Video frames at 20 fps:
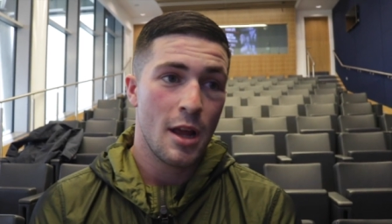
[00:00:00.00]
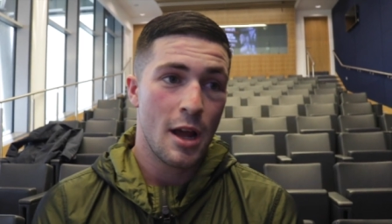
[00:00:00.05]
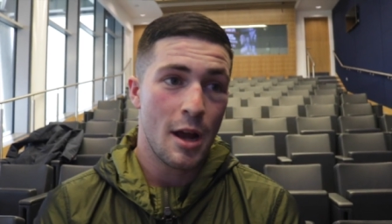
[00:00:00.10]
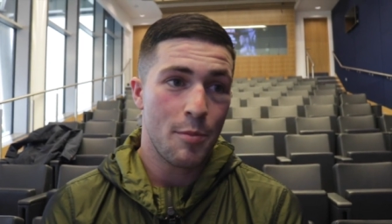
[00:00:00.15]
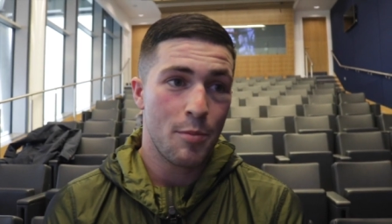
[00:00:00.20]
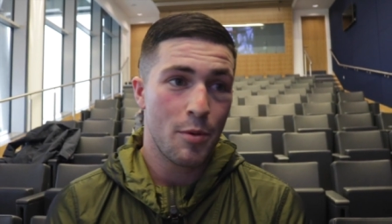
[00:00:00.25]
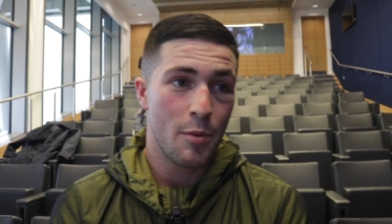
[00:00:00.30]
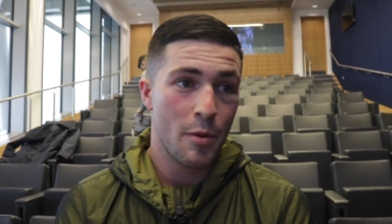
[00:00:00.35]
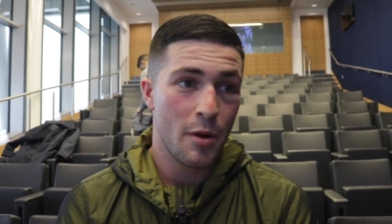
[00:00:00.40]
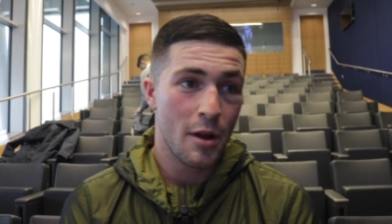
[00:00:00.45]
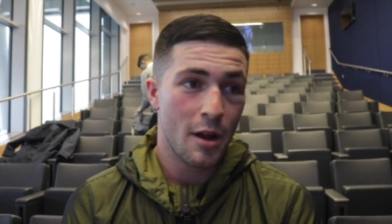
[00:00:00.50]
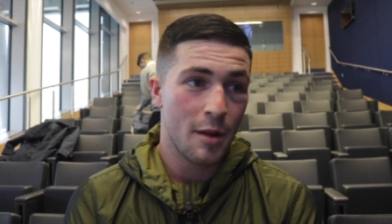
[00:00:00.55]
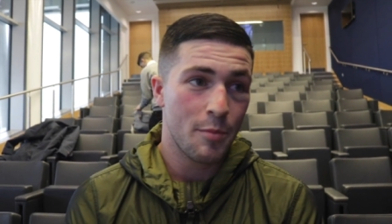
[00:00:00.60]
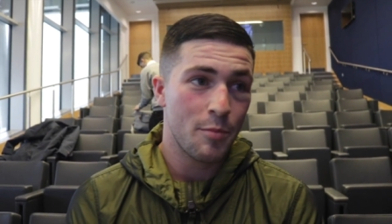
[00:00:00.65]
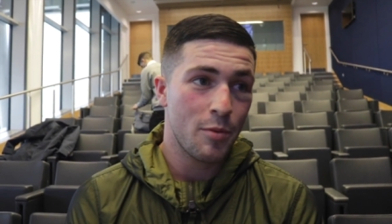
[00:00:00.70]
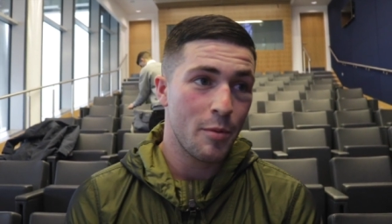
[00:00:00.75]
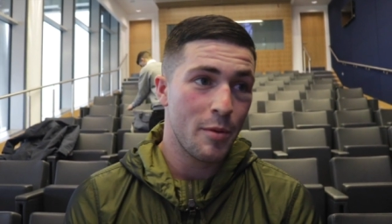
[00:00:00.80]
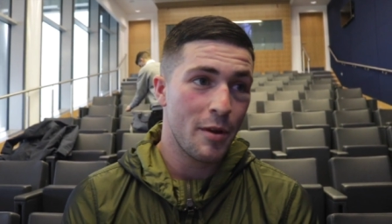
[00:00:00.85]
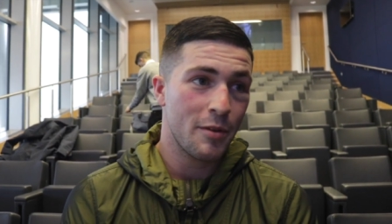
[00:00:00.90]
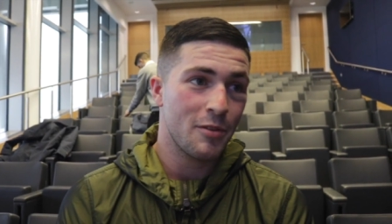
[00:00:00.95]
I probably I
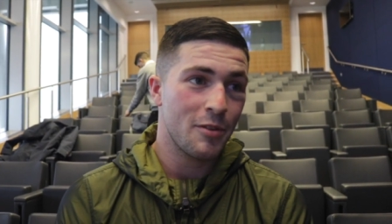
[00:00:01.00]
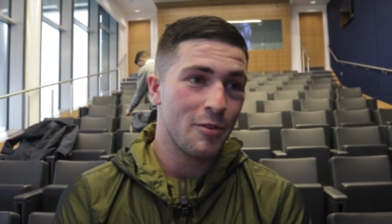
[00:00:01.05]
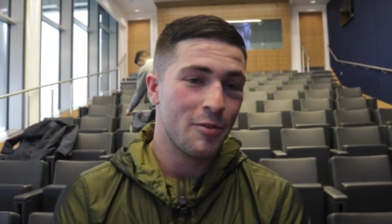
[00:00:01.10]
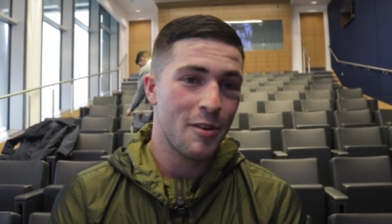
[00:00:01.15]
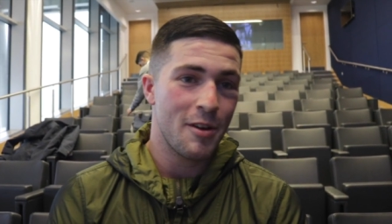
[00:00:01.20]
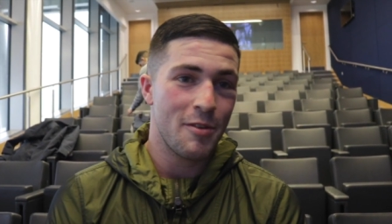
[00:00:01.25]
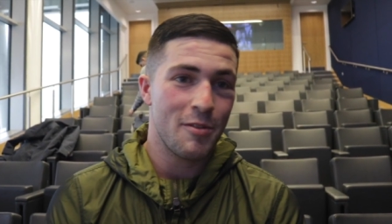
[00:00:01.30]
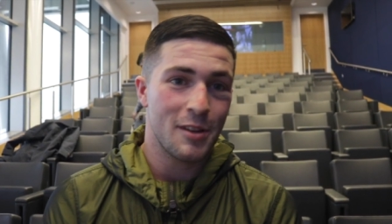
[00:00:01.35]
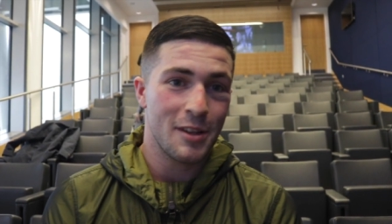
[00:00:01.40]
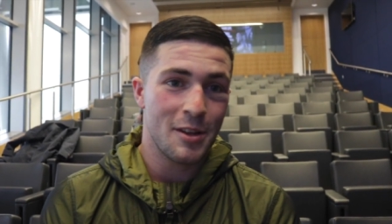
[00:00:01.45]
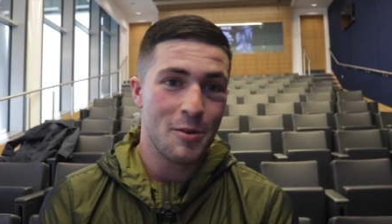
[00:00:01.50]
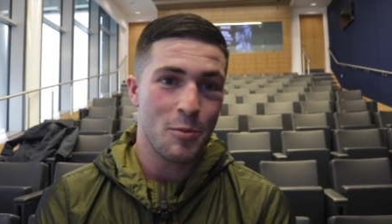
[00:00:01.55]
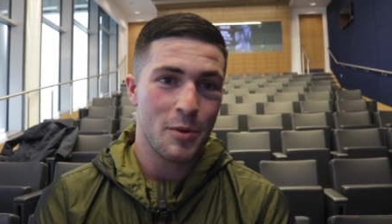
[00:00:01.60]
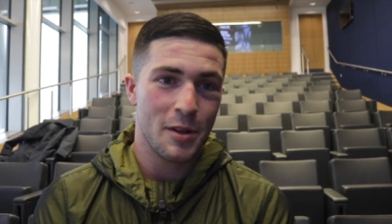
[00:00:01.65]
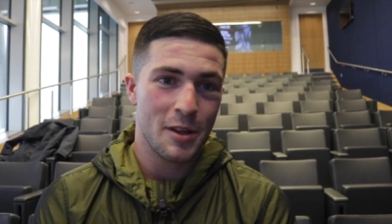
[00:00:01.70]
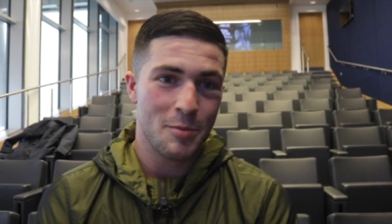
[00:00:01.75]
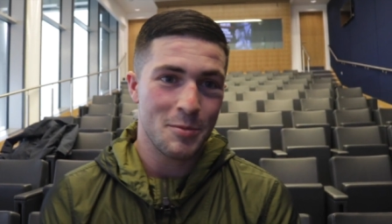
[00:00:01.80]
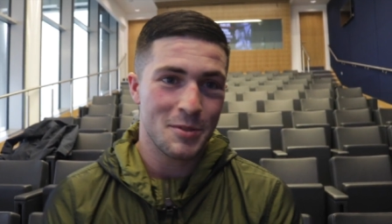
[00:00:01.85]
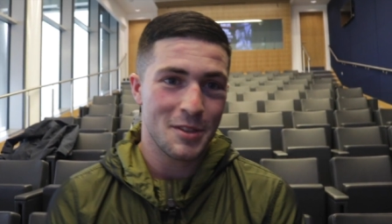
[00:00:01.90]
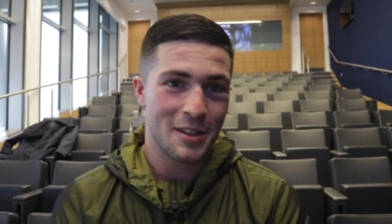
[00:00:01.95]
probably have to favour Liam
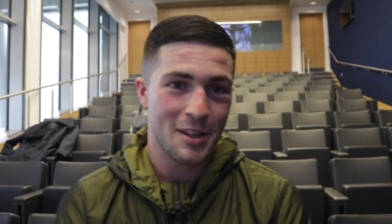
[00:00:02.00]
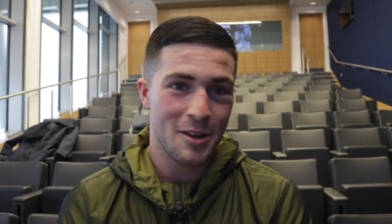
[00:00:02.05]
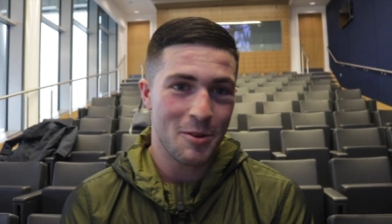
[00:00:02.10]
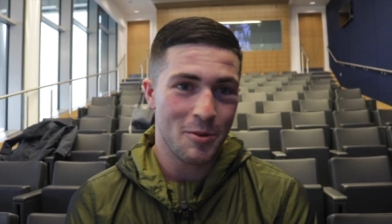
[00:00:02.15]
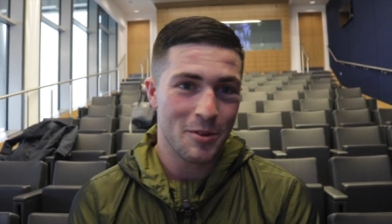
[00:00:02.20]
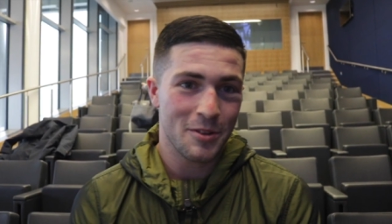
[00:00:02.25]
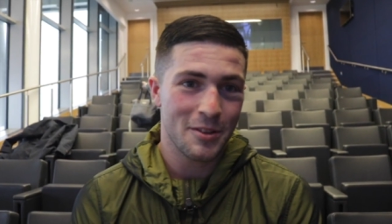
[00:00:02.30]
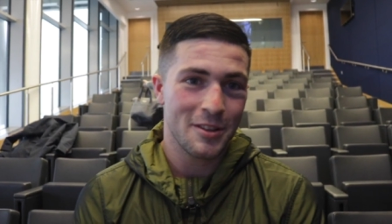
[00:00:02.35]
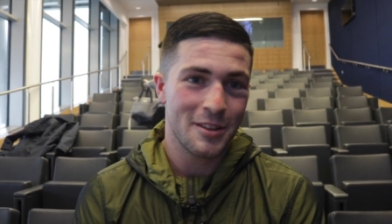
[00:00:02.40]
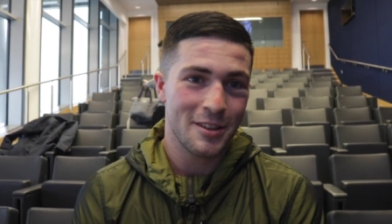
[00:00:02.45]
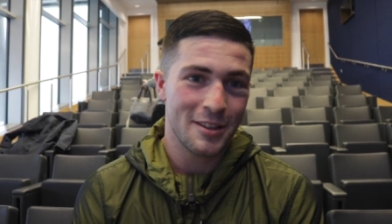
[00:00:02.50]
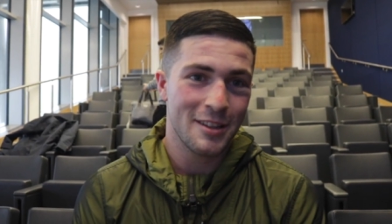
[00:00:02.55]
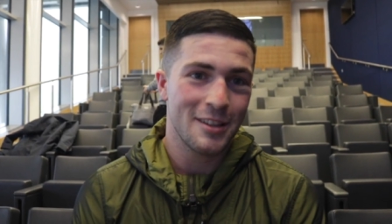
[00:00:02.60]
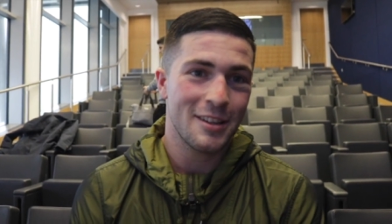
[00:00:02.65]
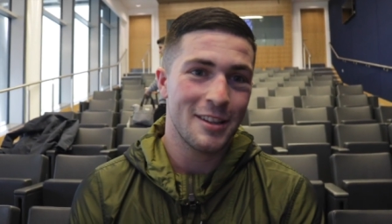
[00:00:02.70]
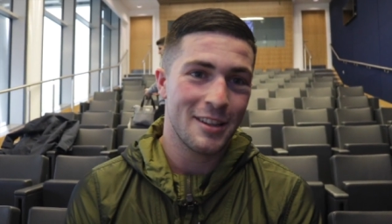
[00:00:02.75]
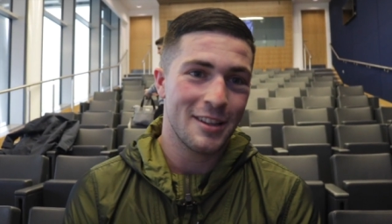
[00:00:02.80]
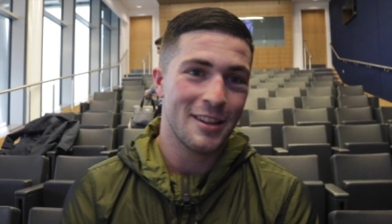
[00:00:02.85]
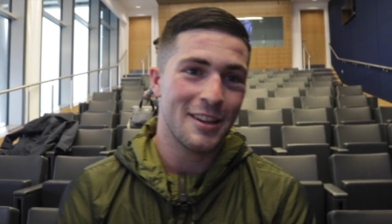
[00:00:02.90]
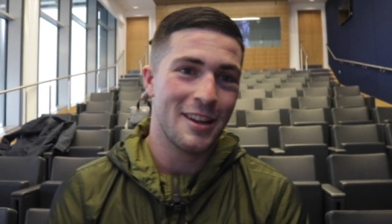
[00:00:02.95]
Williams on that one.
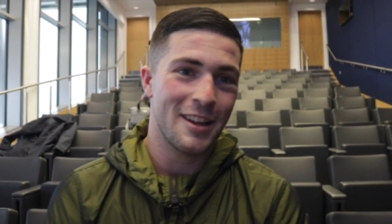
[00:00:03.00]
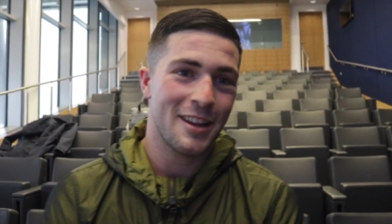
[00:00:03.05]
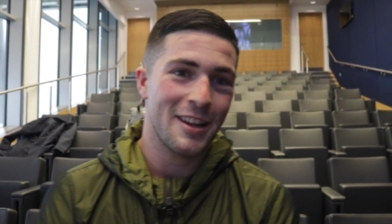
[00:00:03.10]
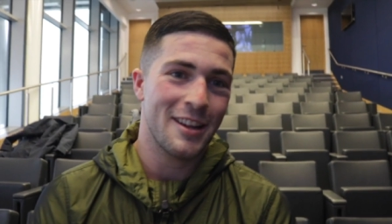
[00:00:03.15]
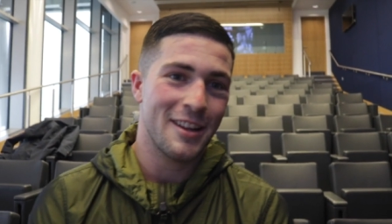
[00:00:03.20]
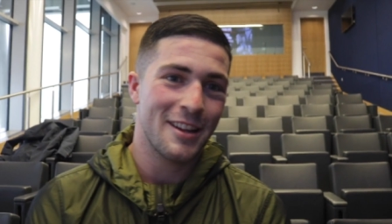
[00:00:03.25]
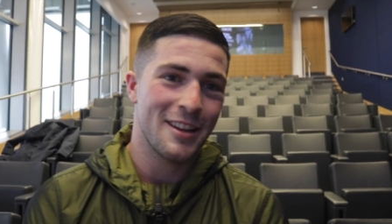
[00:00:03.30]
Yeah. Yeah.